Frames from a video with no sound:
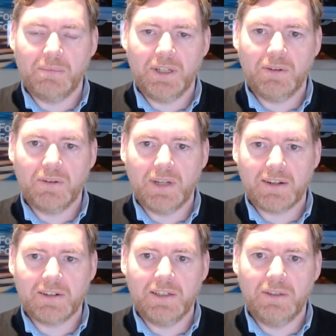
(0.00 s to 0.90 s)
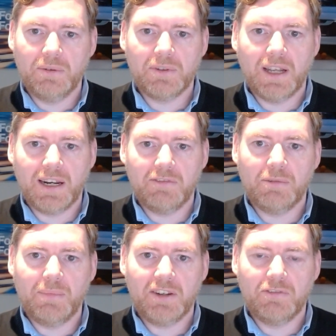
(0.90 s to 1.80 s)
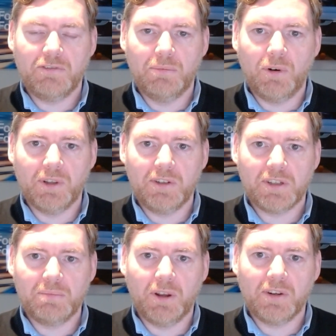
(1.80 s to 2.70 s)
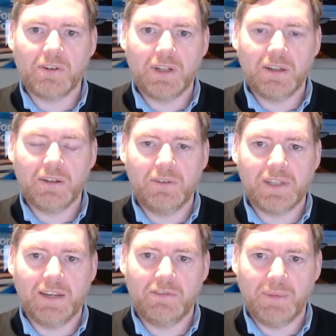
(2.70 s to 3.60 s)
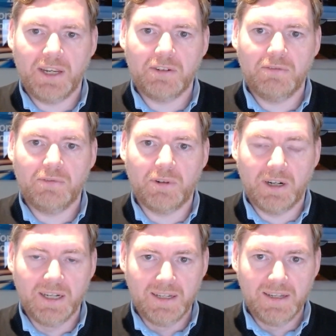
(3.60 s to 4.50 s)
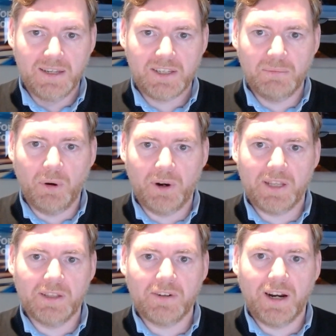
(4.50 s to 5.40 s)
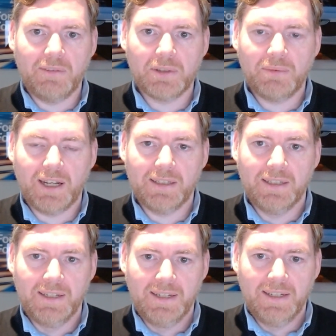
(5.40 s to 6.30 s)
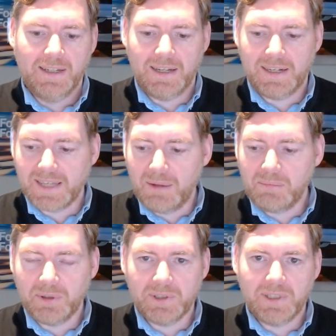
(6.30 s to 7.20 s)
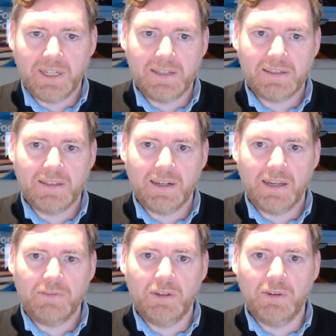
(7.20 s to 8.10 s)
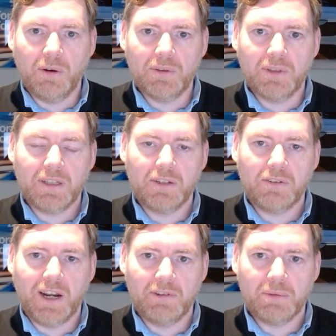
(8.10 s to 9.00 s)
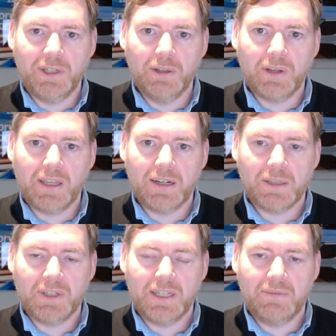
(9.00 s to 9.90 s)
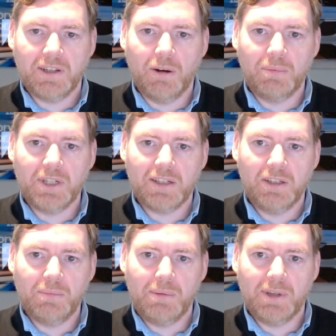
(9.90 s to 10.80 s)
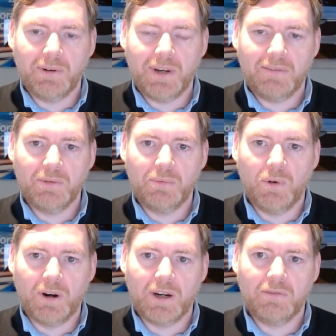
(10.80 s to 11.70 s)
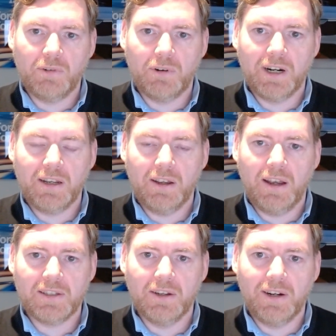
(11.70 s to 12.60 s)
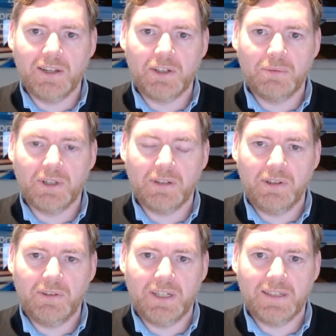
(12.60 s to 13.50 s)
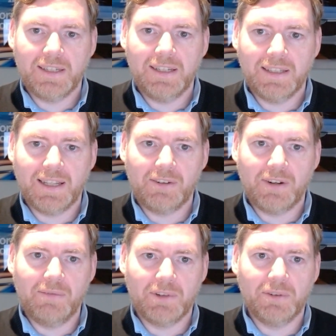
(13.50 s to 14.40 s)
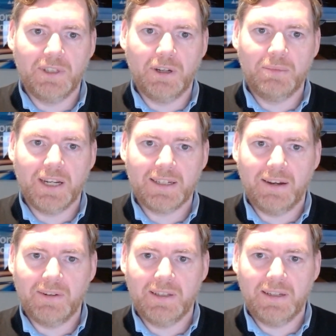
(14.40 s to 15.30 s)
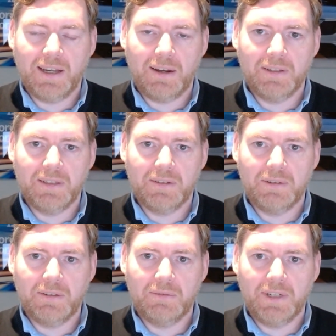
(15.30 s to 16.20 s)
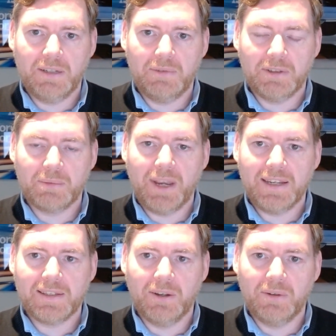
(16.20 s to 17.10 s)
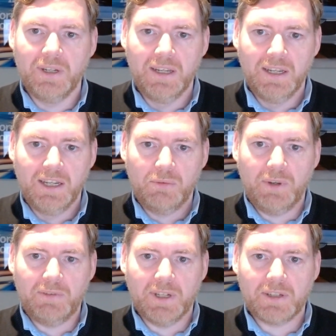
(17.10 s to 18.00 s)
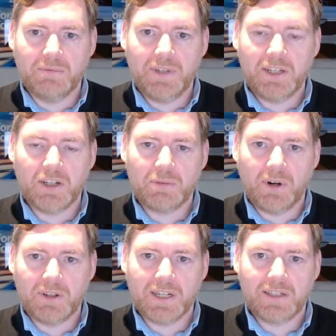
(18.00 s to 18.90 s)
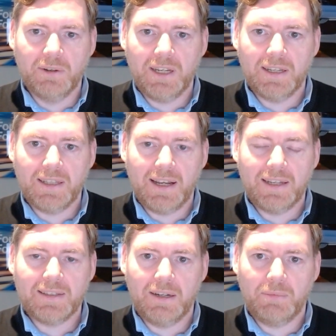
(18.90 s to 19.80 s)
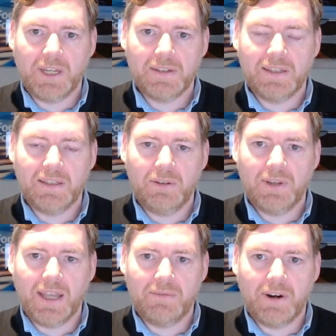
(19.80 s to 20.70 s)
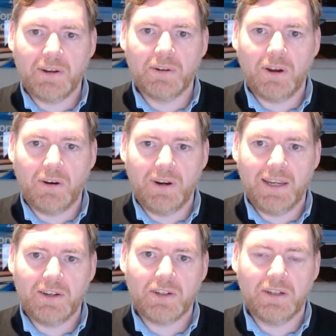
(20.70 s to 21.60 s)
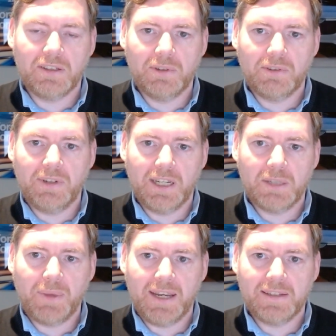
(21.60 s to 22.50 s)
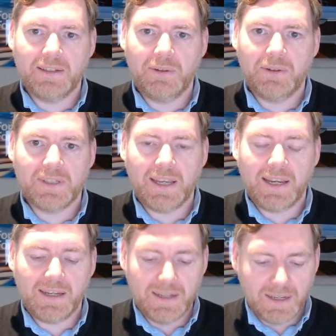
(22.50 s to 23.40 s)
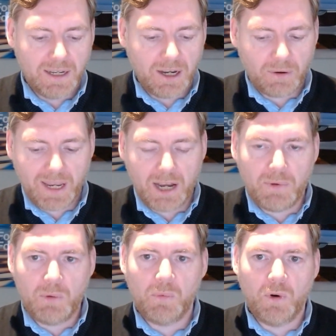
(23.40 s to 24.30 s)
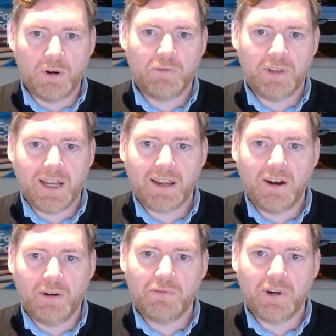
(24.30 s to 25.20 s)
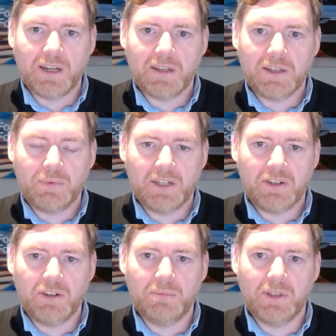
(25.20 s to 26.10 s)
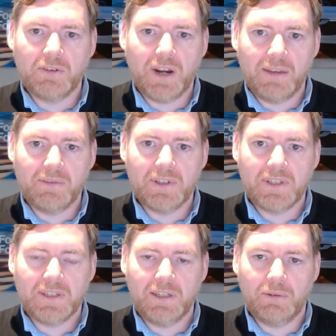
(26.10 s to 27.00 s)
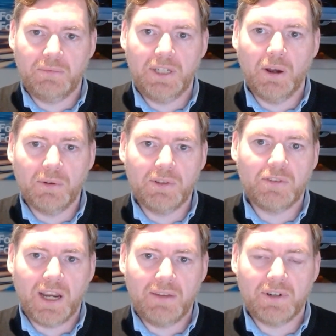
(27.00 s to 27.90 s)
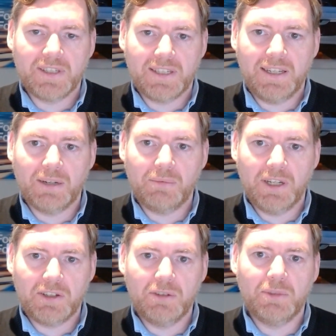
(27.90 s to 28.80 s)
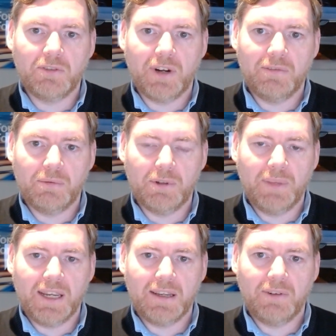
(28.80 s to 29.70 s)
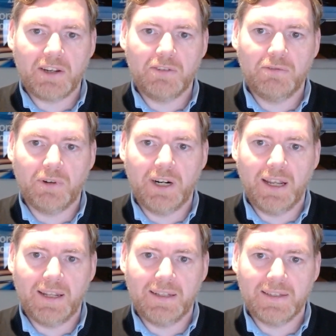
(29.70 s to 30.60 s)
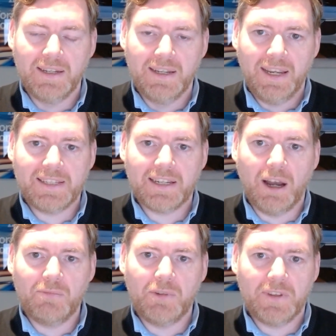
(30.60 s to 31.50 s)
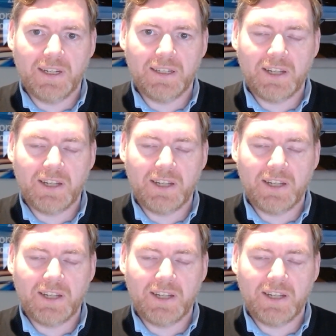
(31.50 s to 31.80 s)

I mean, you can actually use that information for more than just monitoring. You can use that information for supporting the driver as well. An example is that if you know that the driver's been looking at a specific object, you maybe don't have to warn for it as early as you would if you didn't see that that driver saw the object out in the real space. So we've done some research projects looking at that, and we can see that you get a very good correlation to a 3D space, and you can say, okay, I won't warn for that car in front because we assume the driver is, we know the driver has seen it. We assume the driver will make correction for it. And it's a comfort thing.